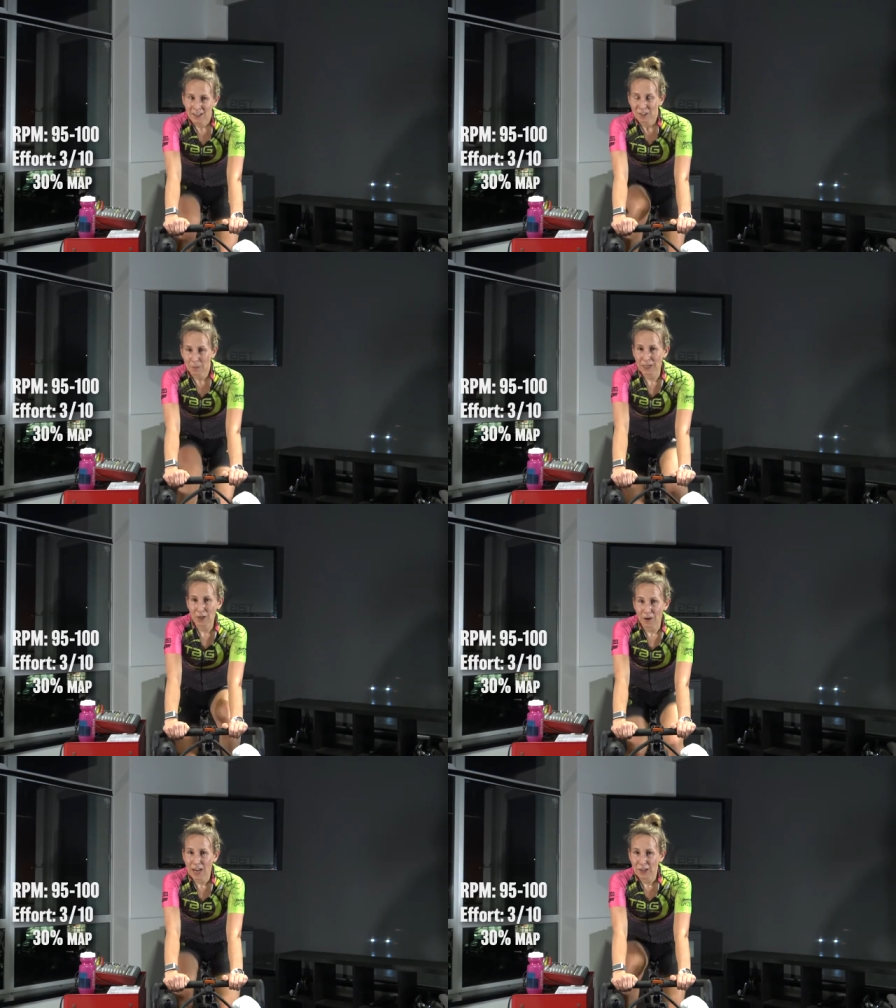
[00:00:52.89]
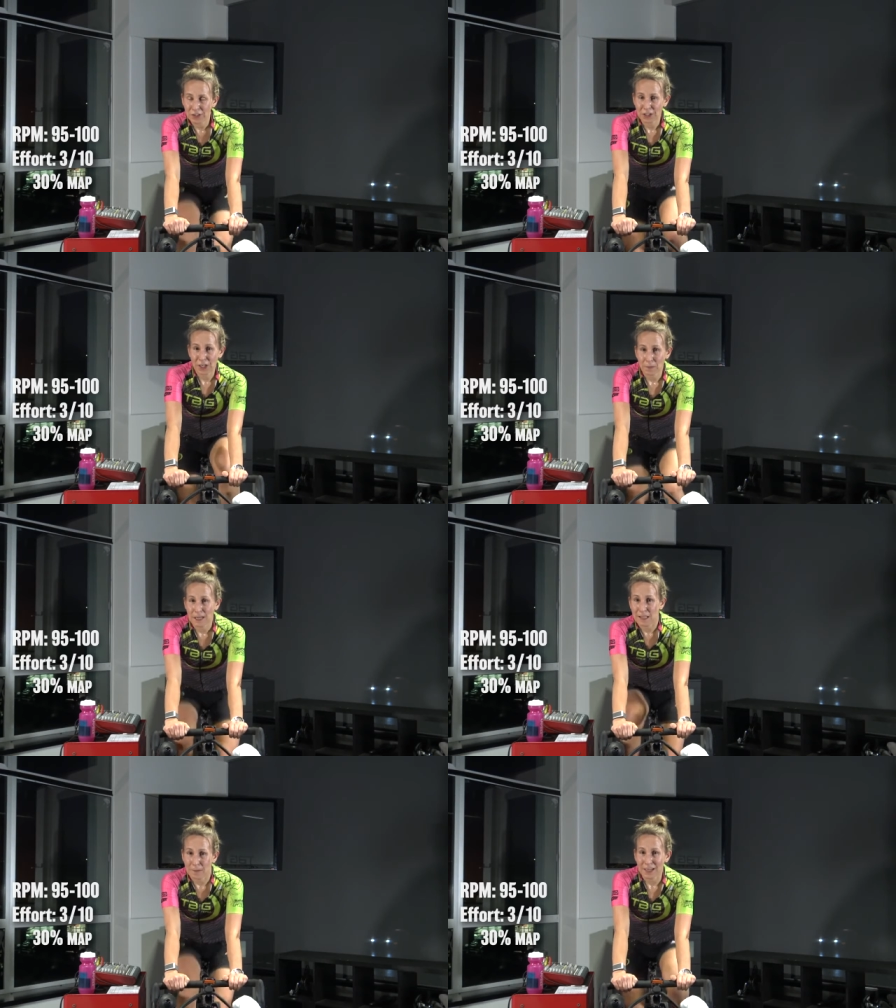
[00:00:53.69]
So bigger riders are going to be
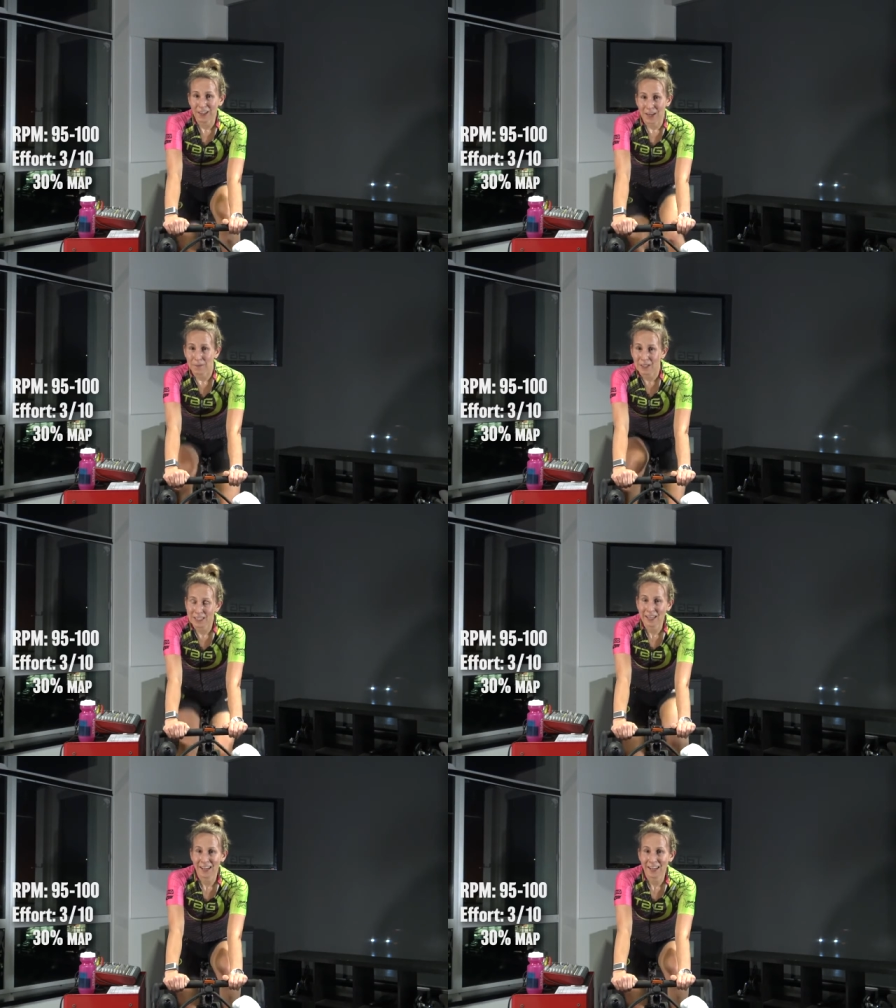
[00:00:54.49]
in the bigger numbers.